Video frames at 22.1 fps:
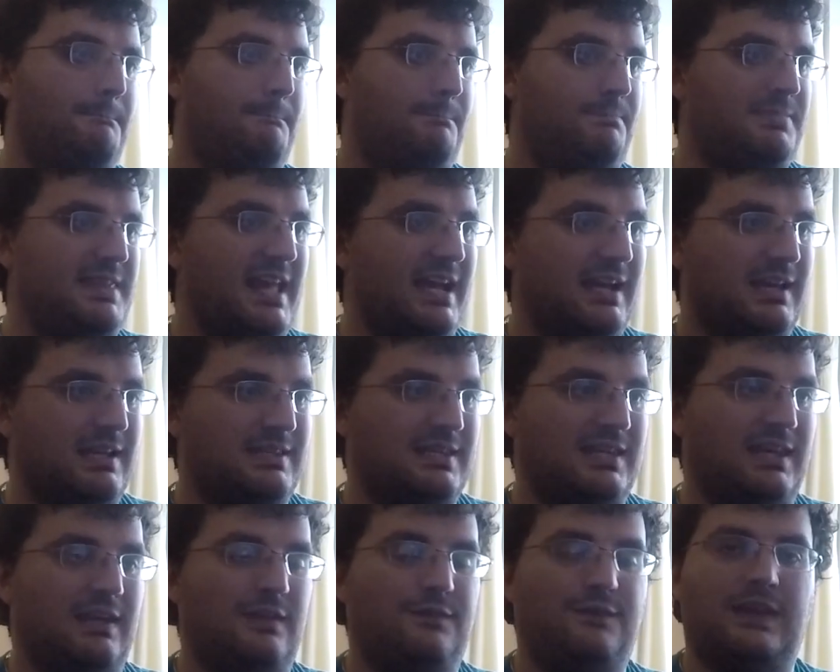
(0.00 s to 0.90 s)

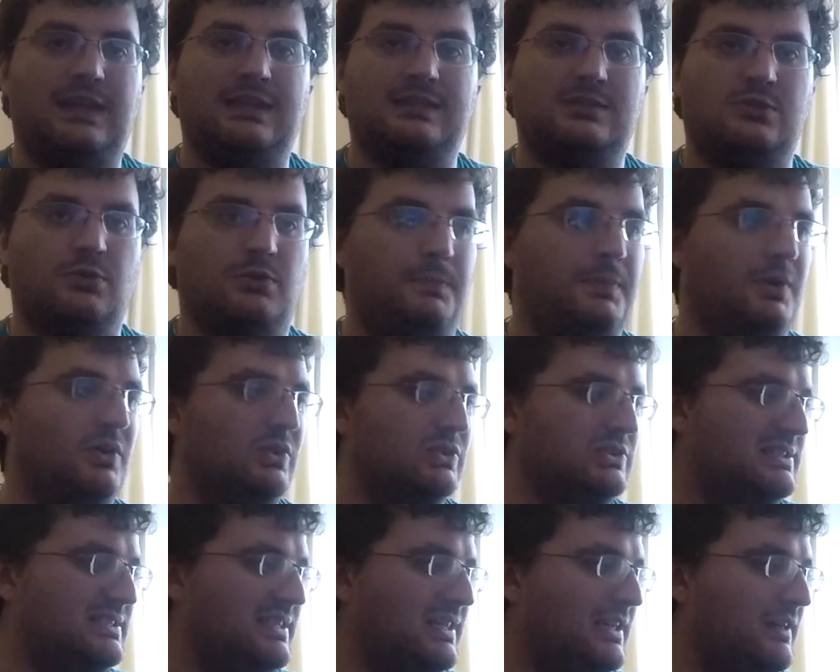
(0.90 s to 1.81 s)
negative into a
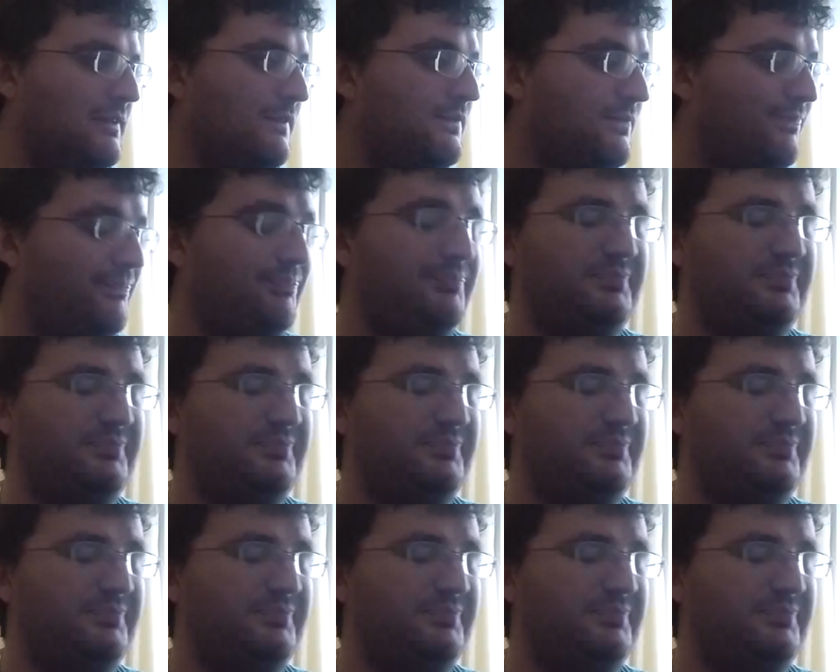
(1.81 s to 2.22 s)
positive.